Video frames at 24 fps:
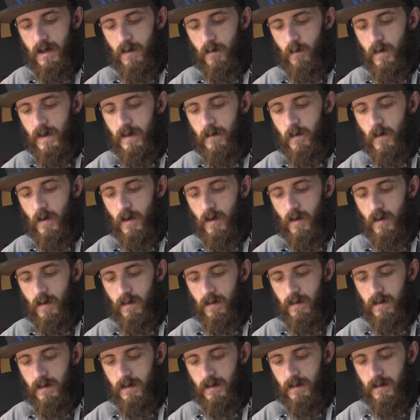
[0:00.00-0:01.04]
we
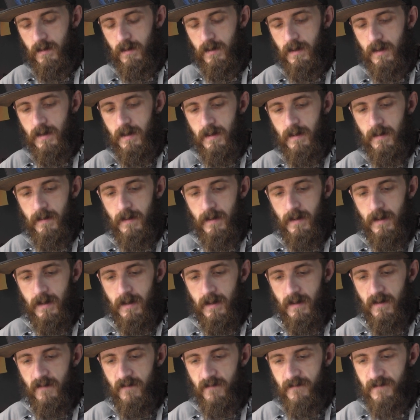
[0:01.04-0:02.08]
will
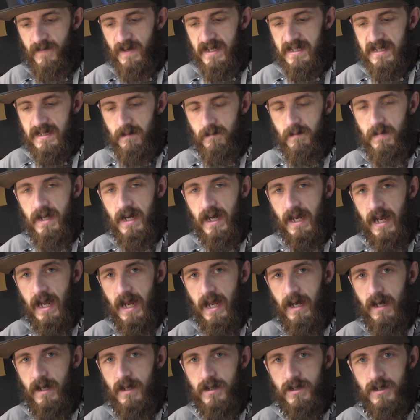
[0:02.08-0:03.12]
fix and
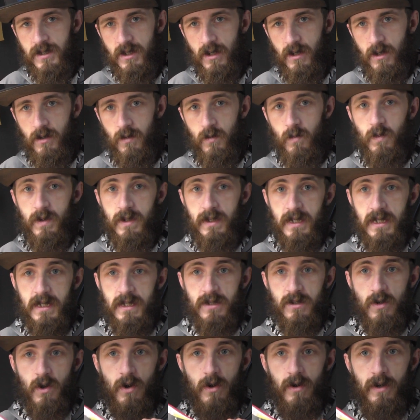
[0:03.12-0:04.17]
mitigate it. So when
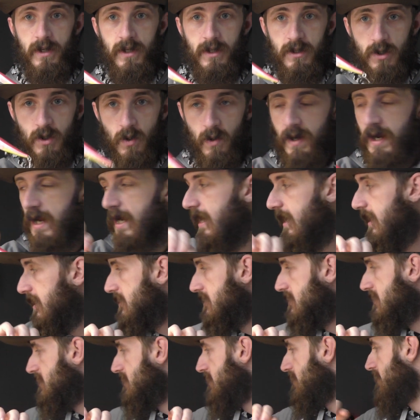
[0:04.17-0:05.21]
these are in your
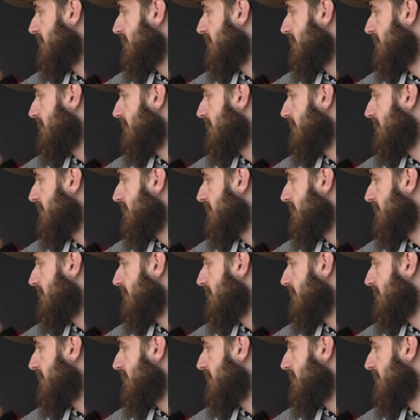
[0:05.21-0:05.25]
hands,